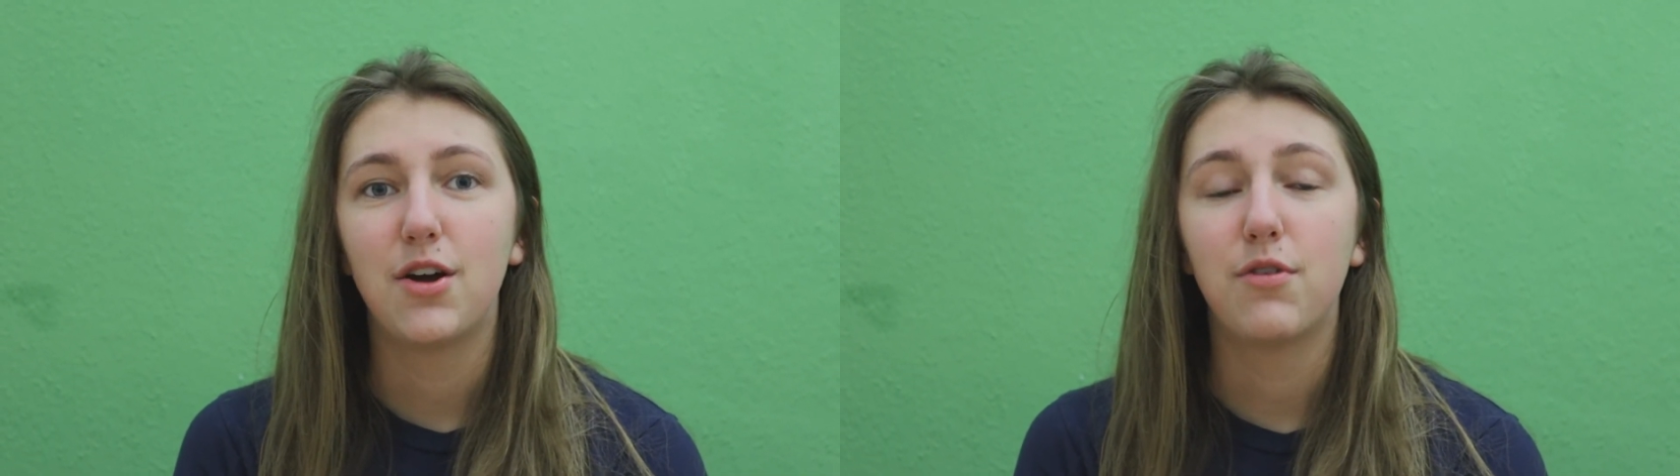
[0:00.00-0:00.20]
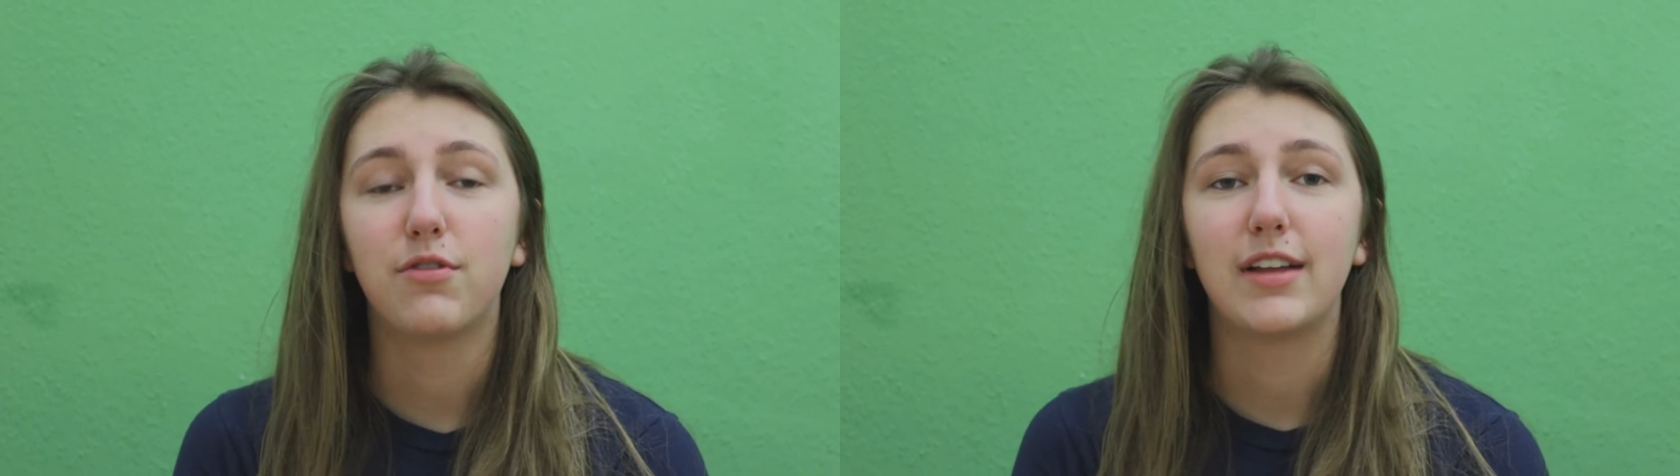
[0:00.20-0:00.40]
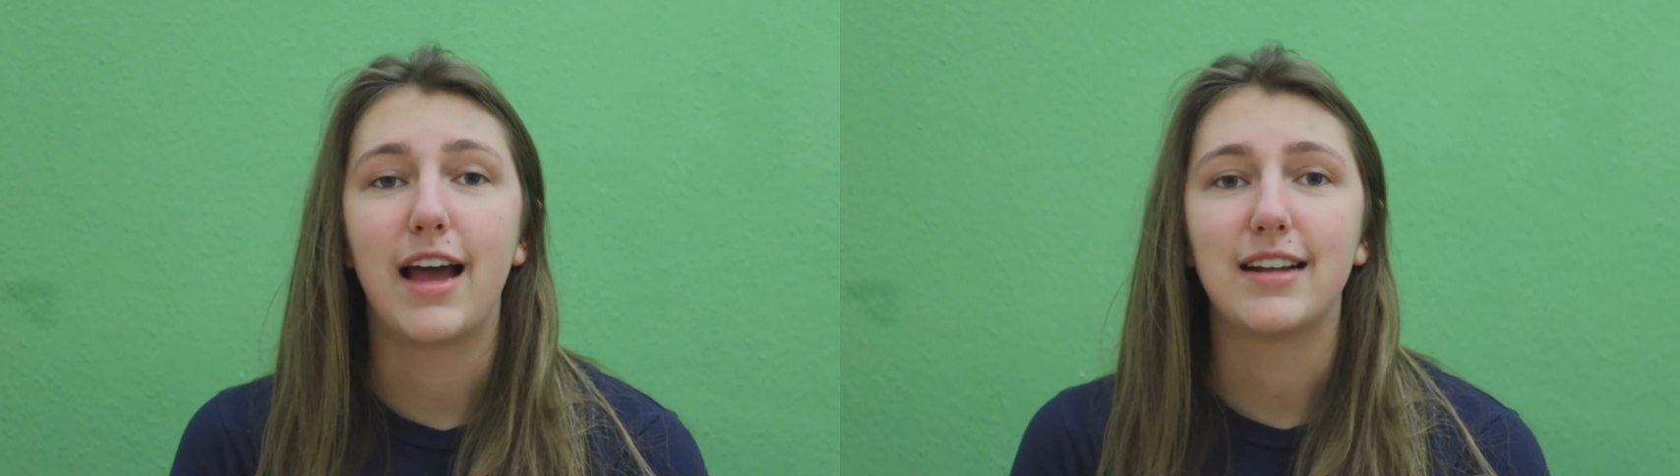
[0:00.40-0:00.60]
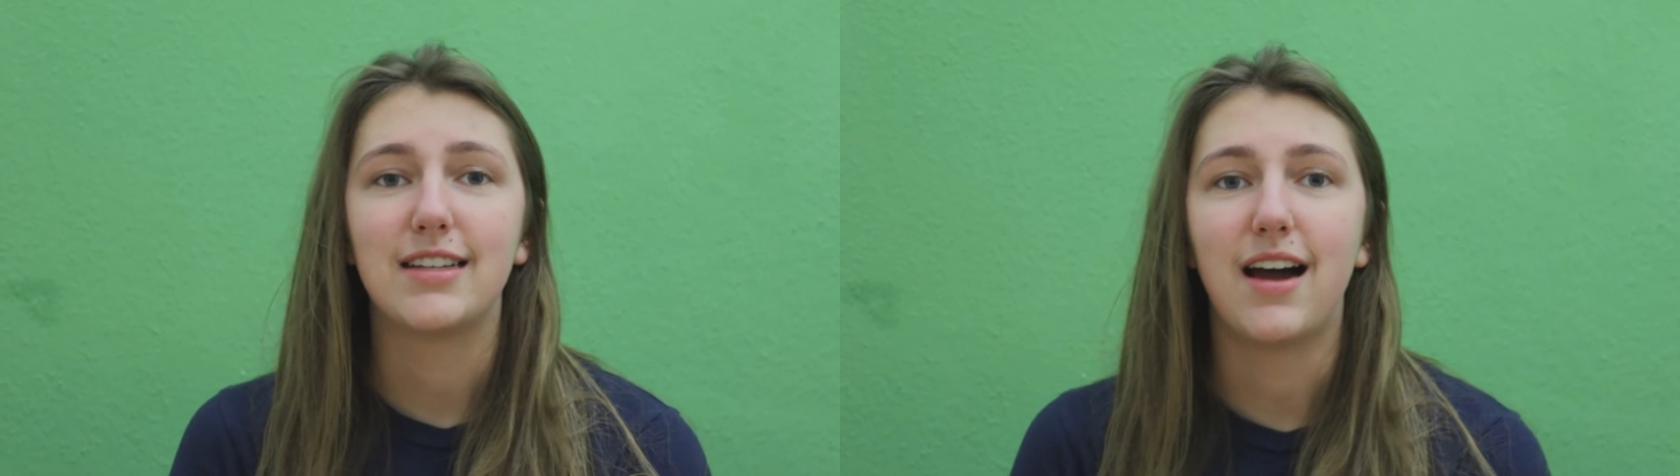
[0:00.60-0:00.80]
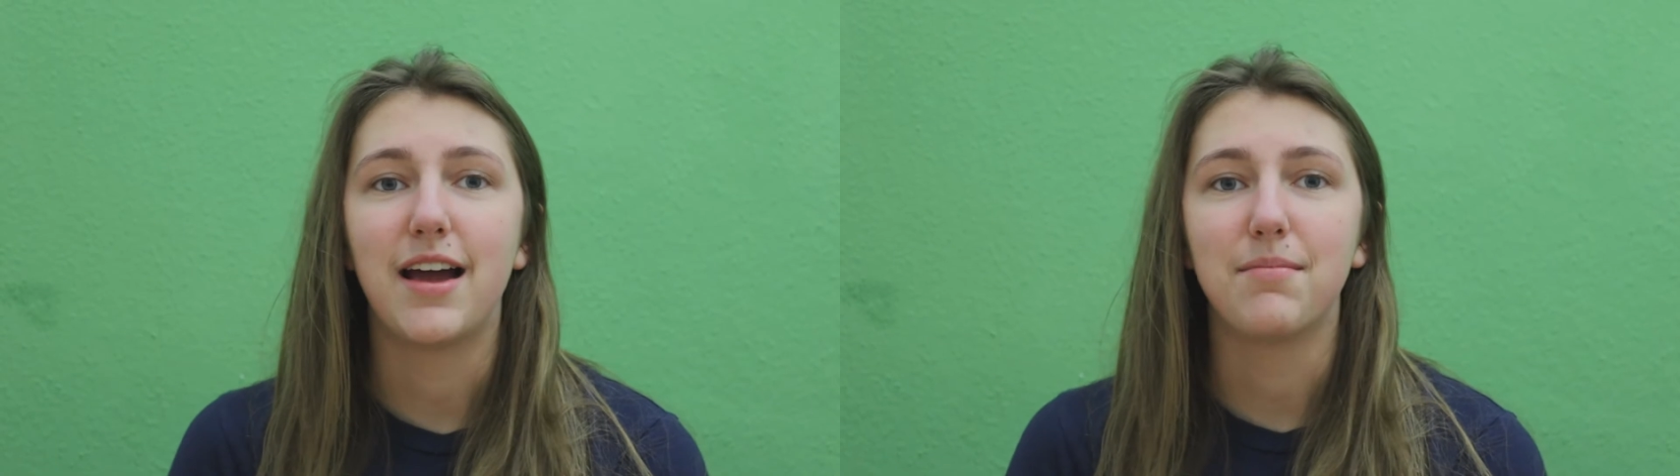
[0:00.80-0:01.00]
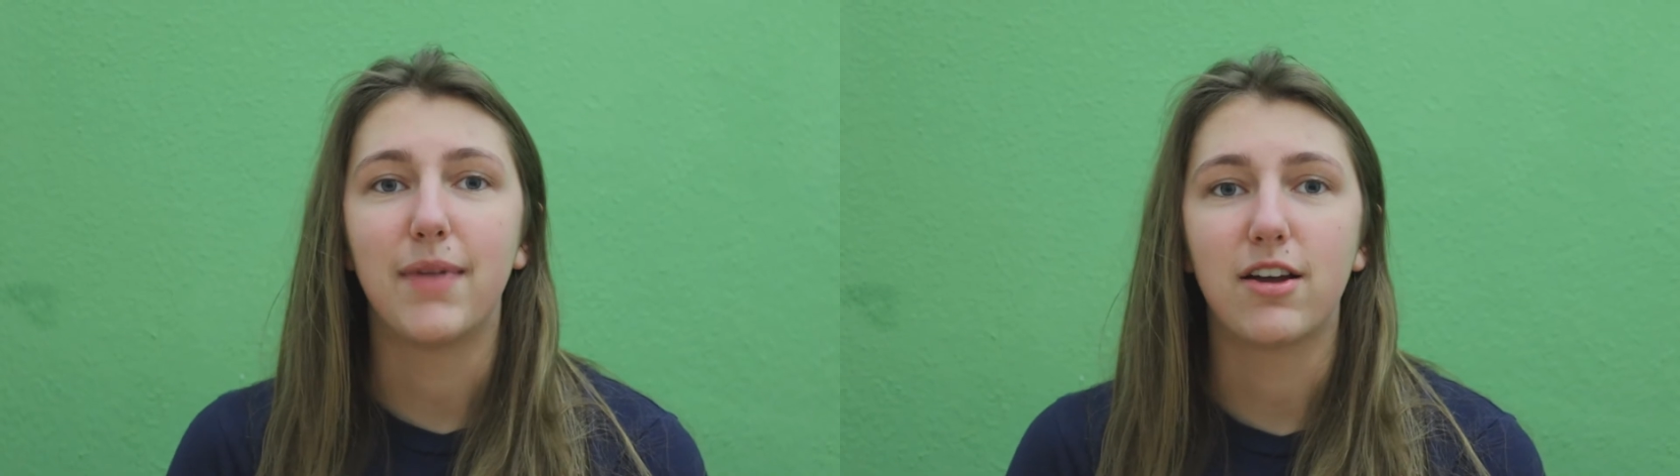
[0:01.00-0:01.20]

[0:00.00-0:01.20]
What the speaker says: over that time,